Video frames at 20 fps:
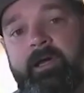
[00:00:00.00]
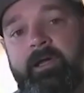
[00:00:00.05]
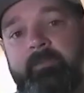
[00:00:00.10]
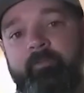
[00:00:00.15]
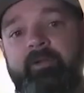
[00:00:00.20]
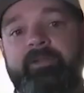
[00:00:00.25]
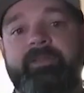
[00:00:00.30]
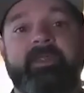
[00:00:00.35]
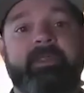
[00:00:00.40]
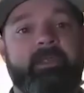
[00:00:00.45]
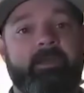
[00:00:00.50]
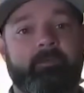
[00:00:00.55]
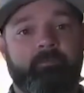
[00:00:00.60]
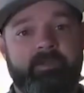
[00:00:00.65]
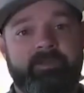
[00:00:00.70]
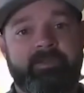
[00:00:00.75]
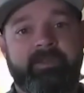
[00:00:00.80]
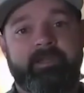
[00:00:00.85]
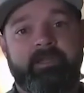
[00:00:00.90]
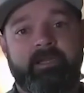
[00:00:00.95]
When they
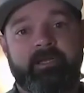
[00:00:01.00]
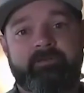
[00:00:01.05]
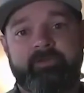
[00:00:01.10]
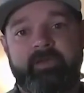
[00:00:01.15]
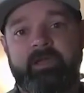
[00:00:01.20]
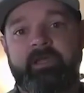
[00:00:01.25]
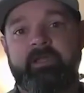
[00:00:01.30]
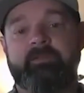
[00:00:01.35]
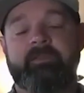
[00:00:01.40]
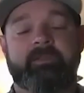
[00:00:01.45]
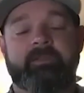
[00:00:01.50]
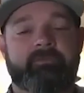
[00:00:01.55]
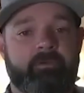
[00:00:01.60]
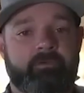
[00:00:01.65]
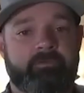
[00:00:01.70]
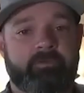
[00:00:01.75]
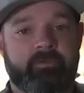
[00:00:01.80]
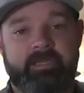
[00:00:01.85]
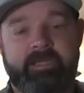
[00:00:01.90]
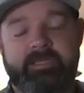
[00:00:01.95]
got done, they
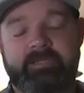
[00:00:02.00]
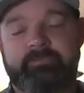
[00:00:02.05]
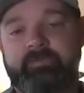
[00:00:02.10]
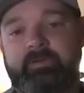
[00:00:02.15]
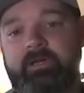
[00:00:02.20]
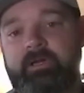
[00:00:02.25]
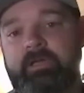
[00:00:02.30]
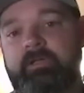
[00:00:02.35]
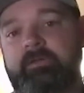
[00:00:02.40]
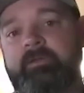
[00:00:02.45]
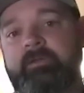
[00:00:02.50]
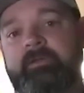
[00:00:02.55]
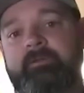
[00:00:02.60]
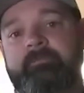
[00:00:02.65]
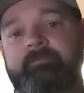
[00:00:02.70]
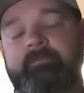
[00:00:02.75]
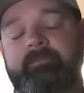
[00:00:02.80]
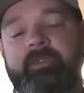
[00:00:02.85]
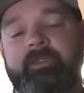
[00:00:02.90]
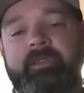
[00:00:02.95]
turned the lights on.
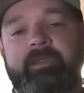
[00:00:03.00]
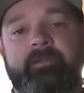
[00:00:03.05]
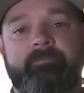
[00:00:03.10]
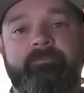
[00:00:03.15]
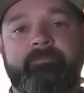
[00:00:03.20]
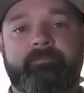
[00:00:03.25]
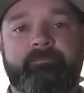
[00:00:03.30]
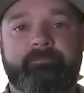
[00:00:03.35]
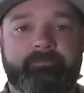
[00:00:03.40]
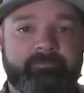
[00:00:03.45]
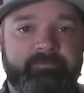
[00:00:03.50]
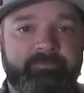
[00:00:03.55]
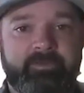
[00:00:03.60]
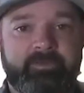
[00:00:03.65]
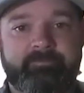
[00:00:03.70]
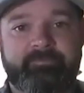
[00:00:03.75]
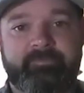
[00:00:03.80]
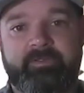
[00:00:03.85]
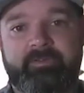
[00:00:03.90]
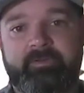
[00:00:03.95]
They
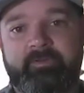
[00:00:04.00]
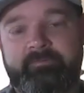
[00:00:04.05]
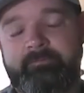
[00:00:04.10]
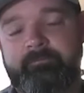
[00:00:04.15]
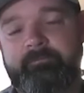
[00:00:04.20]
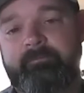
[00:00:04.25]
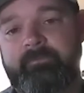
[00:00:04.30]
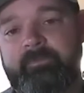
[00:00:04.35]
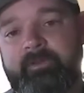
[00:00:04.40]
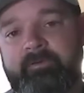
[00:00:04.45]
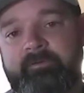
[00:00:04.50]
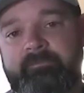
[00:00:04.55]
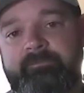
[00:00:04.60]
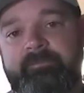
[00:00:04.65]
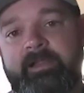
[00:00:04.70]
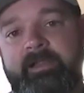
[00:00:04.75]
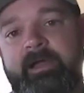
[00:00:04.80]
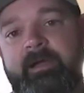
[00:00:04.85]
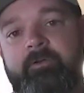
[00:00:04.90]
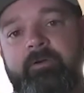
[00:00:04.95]
flipped the
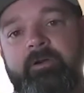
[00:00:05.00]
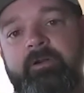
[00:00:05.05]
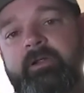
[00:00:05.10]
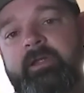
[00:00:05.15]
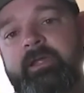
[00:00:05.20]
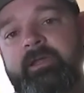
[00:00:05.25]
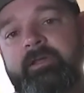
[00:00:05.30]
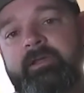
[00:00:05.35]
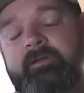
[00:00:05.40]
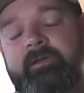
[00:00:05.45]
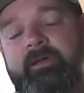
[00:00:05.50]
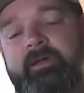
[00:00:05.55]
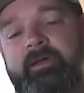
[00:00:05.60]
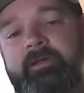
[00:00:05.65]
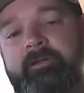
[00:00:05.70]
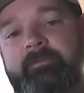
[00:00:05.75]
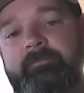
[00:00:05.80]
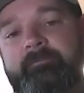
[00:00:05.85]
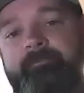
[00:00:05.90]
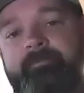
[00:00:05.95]
flower, and
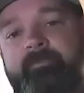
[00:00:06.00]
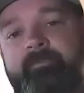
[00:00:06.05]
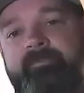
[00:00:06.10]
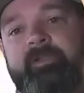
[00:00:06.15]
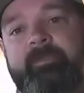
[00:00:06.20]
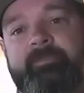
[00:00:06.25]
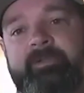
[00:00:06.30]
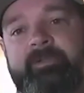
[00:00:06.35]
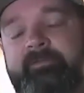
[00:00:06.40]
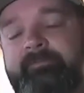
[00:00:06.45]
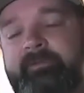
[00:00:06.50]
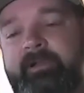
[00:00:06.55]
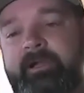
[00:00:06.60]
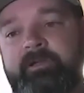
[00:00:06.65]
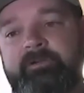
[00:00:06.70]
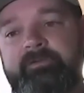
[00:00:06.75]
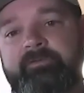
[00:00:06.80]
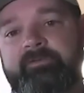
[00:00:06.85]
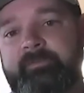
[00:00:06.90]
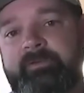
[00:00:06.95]
flipping the
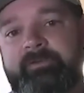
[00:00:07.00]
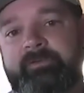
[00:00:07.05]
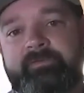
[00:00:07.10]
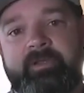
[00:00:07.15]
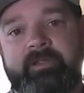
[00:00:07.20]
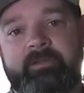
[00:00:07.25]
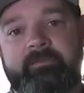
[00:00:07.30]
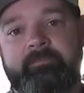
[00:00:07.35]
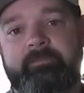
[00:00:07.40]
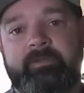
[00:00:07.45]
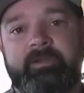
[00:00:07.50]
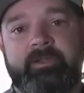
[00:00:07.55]
flower just means they